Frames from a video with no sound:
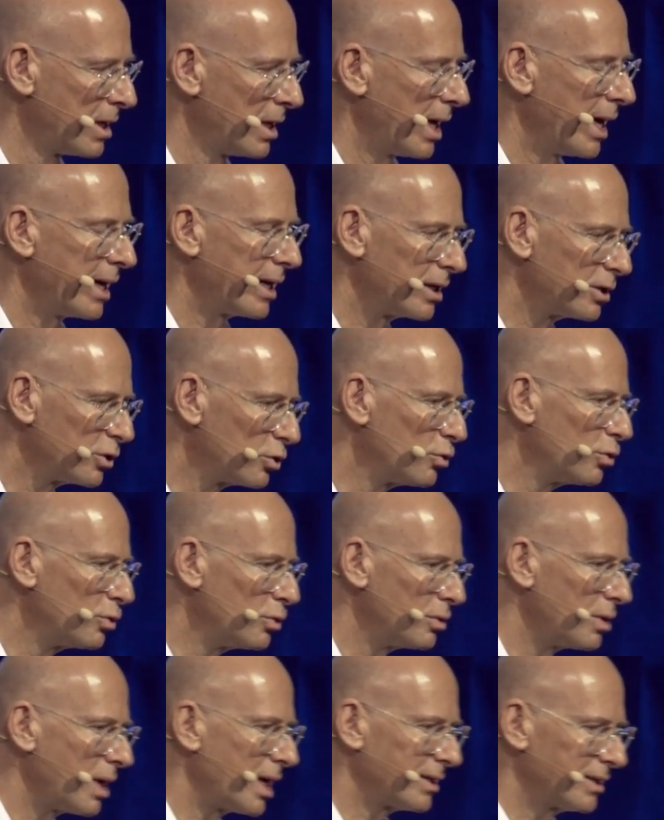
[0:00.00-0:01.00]
And I
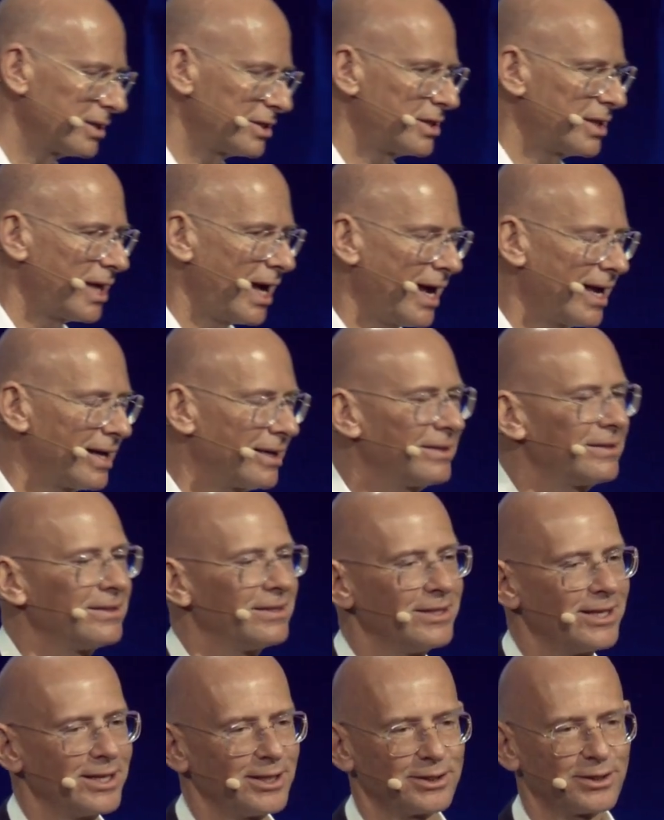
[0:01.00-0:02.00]
do understand
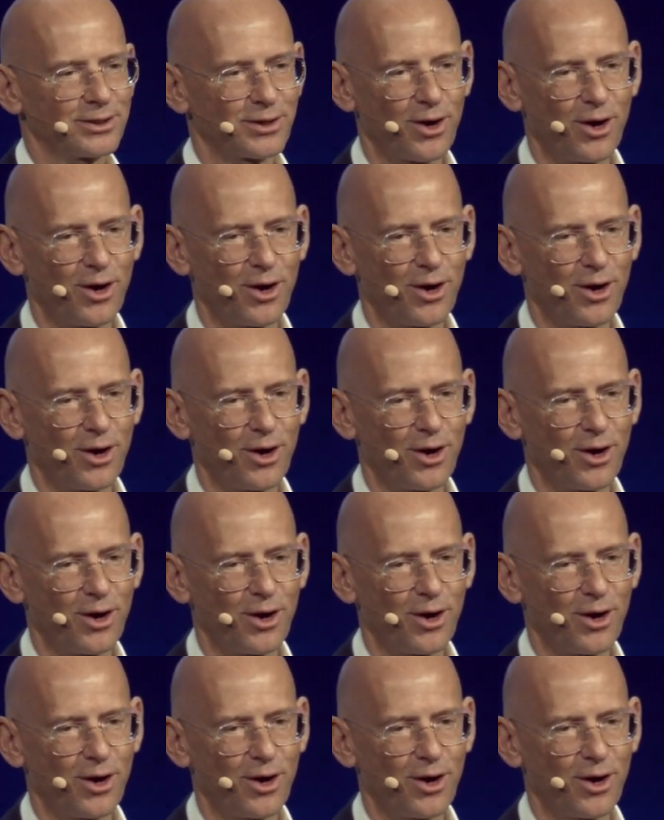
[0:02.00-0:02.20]
later